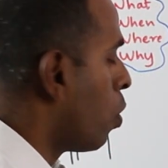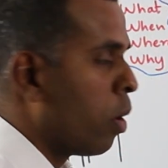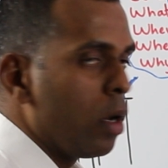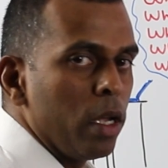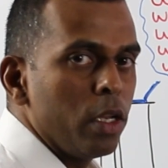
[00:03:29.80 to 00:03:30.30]

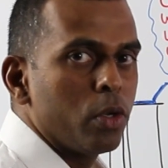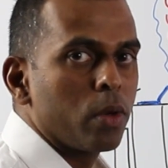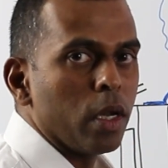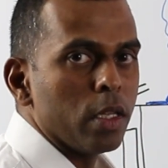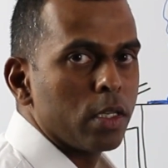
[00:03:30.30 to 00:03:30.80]
don't need to
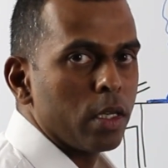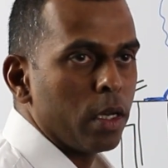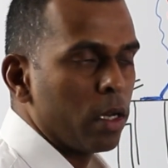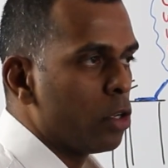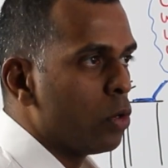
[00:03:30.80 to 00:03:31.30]

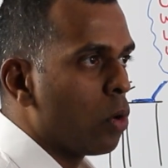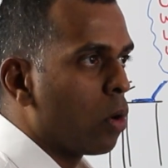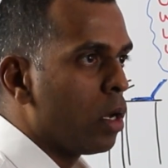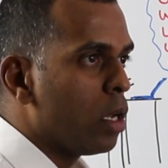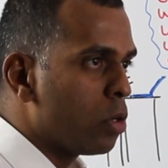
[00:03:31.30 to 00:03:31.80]

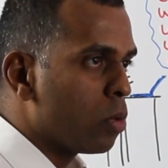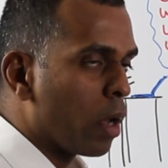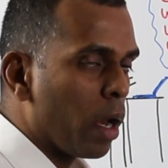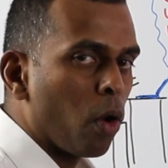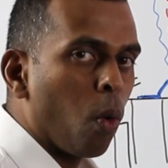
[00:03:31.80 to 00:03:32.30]

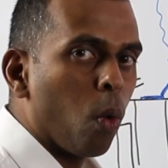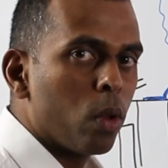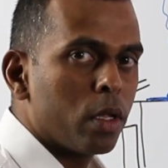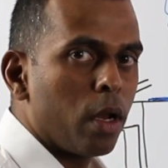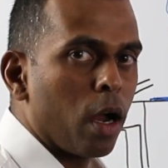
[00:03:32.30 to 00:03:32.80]
get
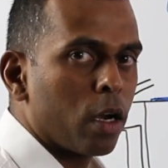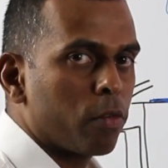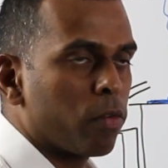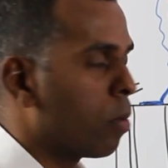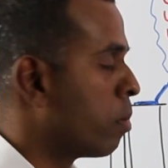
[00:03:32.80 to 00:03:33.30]
all the
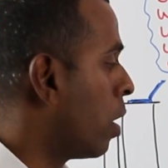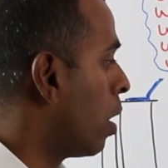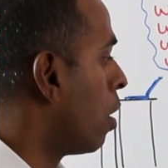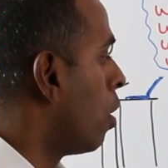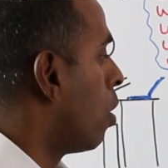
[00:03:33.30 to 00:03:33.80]
data from
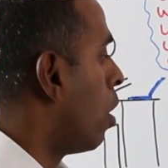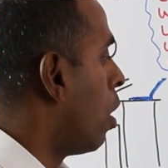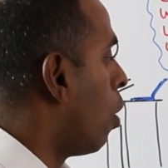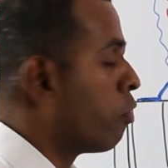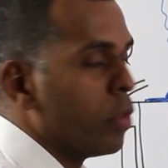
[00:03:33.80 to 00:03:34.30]
the
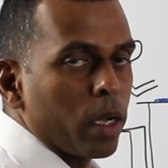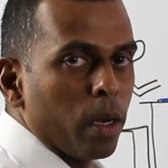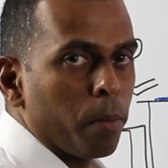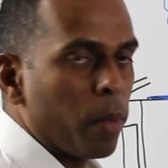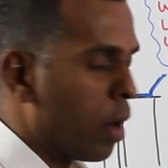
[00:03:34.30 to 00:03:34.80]
of the
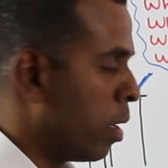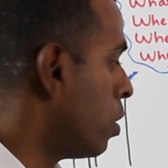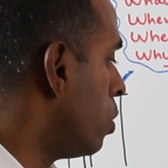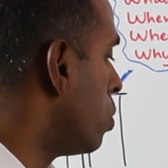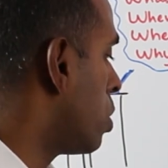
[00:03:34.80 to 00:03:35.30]

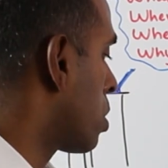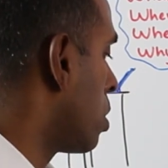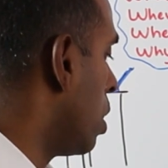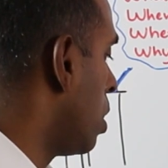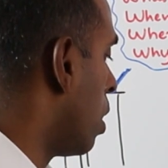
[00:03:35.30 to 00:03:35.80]
company. You
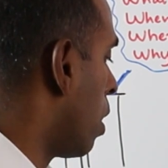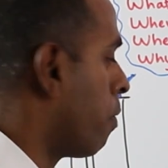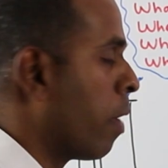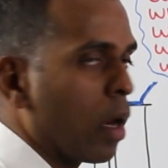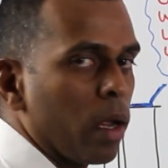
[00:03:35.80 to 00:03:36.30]
just need
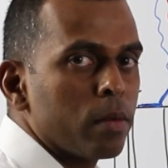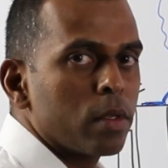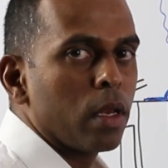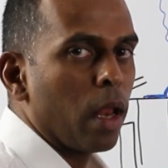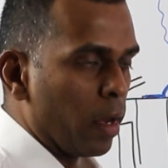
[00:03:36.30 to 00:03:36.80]
very
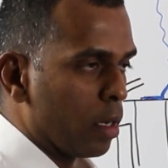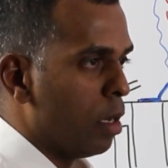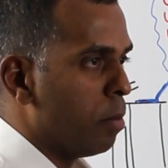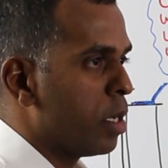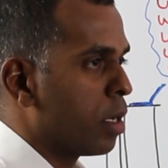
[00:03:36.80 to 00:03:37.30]

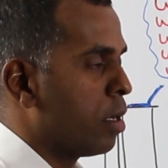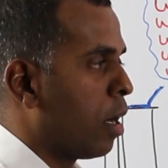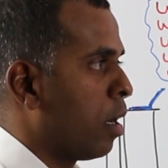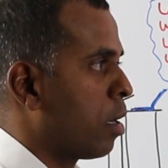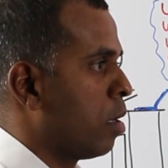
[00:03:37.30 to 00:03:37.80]
limited
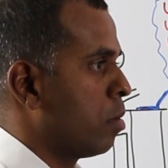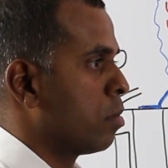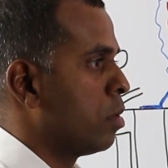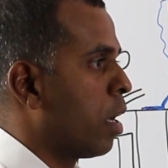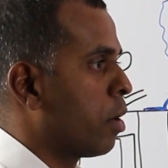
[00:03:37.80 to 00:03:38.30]
data
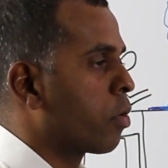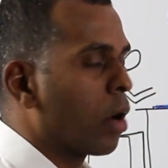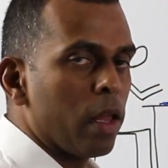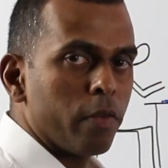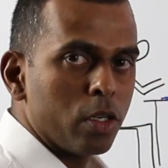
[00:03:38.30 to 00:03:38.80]
that
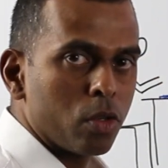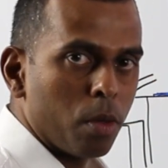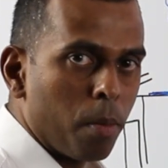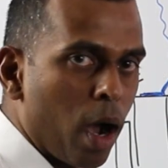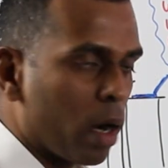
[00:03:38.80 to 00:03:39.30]
relevant to
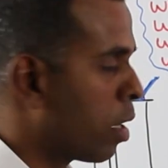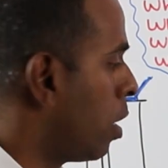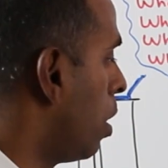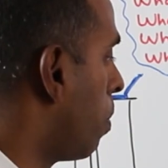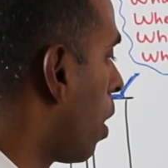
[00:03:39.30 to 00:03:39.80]
the
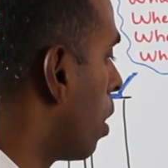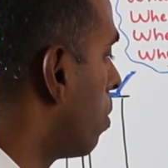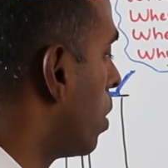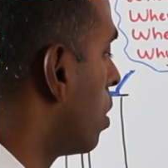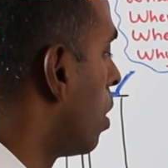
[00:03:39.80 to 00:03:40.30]
marketing
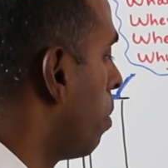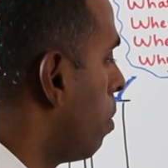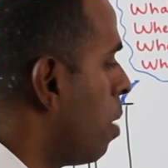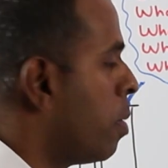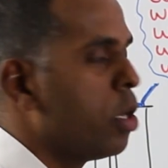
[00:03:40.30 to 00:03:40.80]
department.
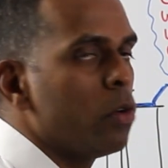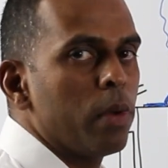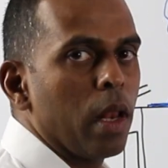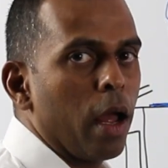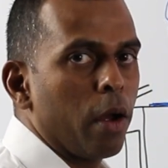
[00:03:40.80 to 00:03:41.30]
Maybe you
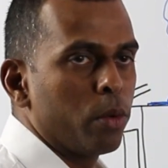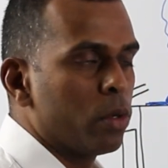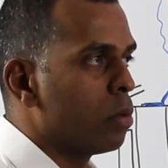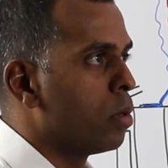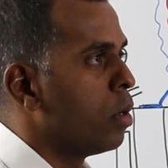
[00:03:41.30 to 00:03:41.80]
will have
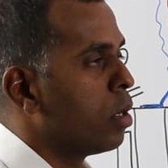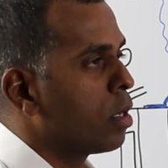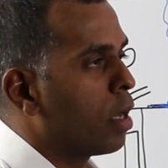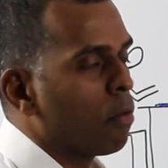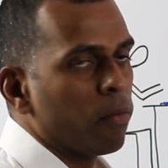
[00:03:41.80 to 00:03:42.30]
to
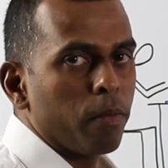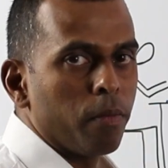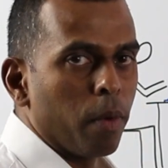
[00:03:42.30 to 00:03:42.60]
give